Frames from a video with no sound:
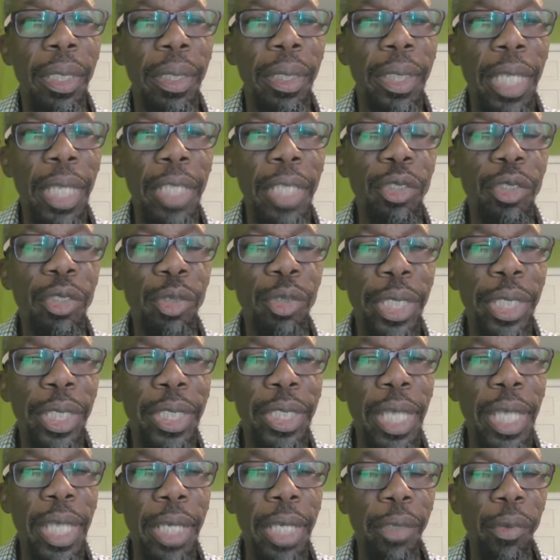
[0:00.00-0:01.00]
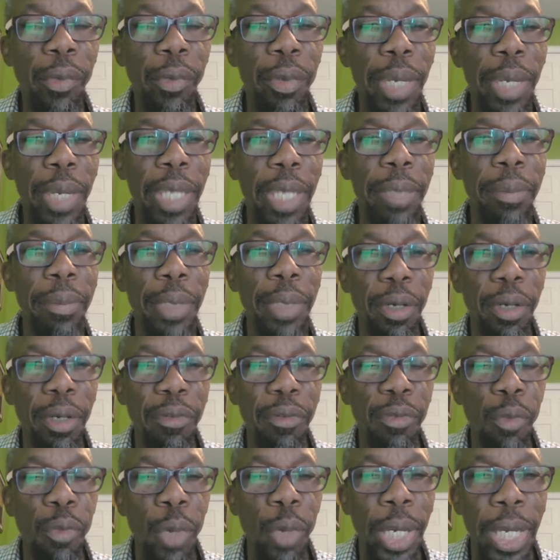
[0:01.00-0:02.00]
That trade talk remind me
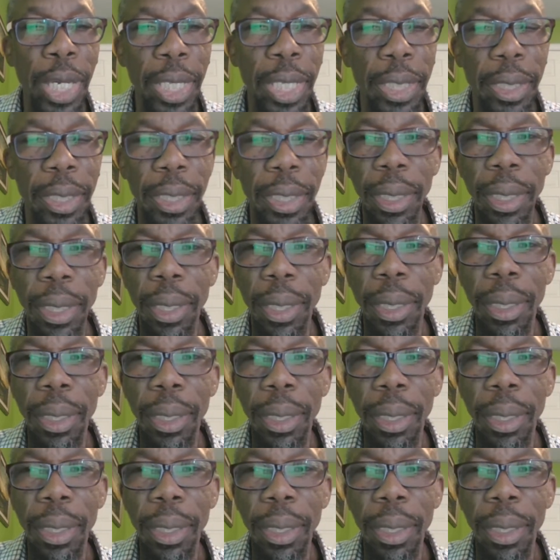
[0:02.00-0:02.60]
of when